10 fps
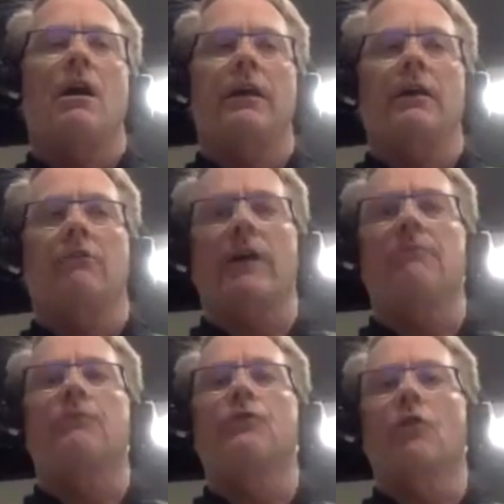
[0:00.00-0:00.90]
It
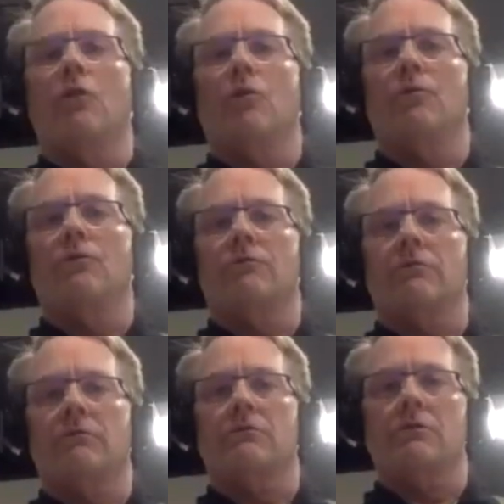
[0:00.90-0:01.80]
grabs
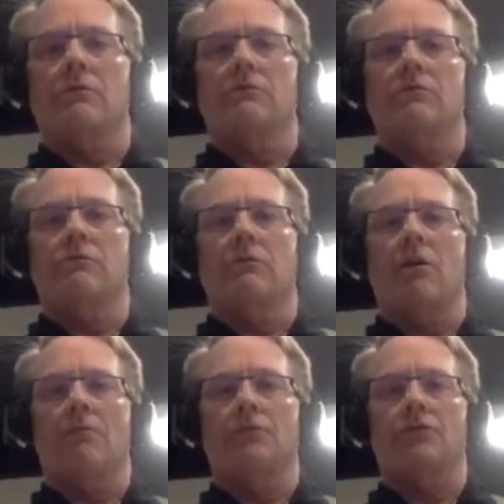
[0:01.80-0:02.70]
those to
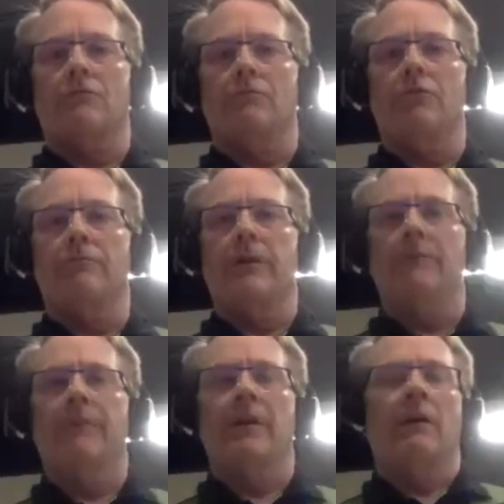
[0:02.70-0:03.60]
accomplish the movement.
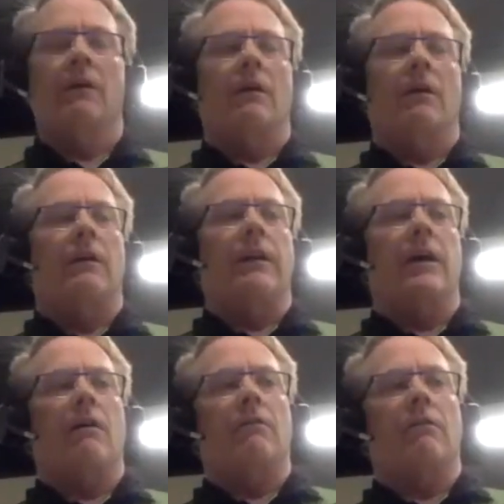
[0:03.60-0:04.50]

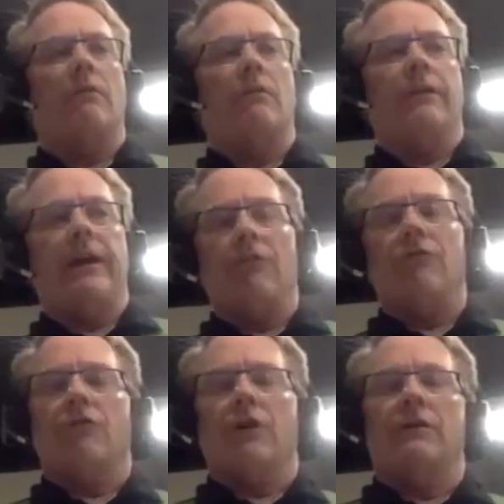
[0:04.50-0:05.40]
Now, the
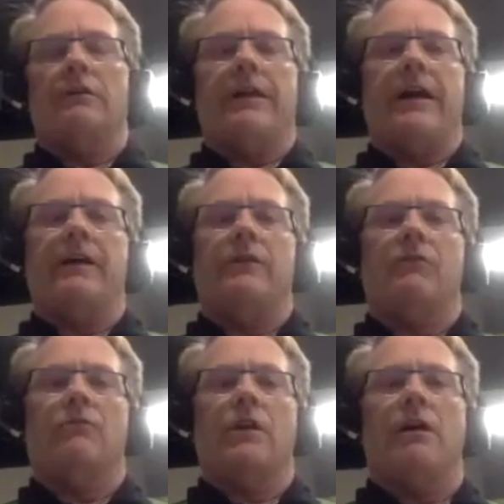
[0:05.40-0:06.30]
downside to that
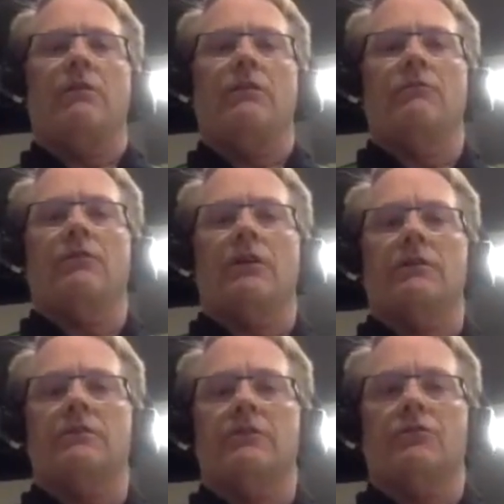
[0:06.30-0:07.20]
is now you've got a
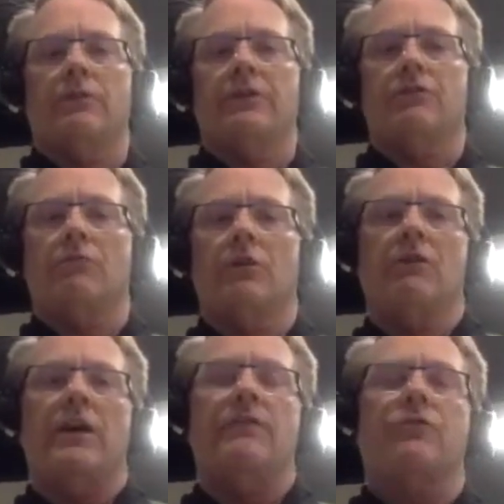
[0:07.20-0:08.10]
situation where
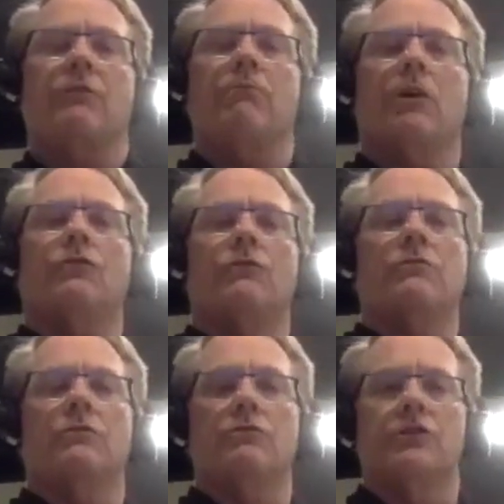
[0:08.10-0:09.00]
you're asking muscles
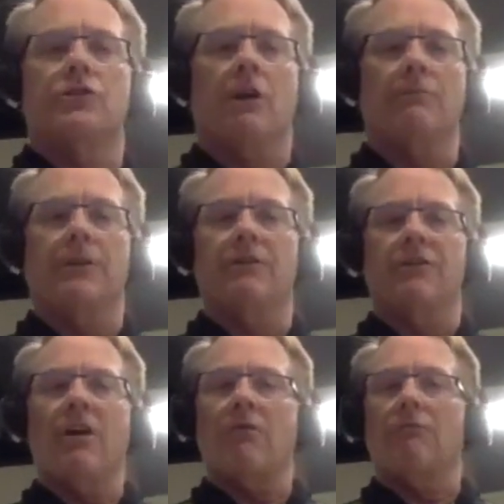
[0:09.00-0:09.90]
to do a job that they're
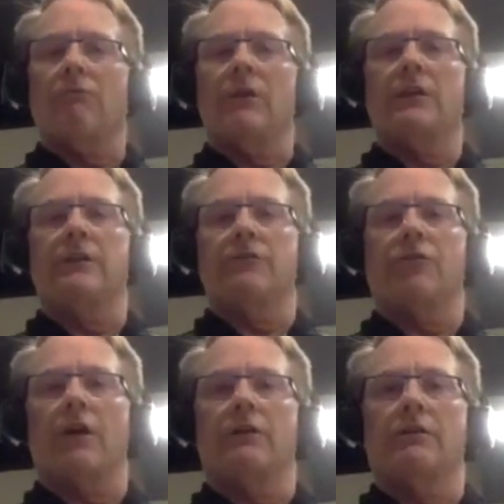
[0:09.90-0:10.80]
not really
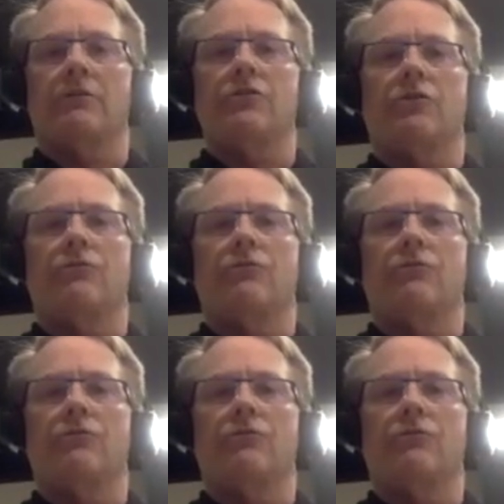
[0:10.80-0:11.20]
designed to do.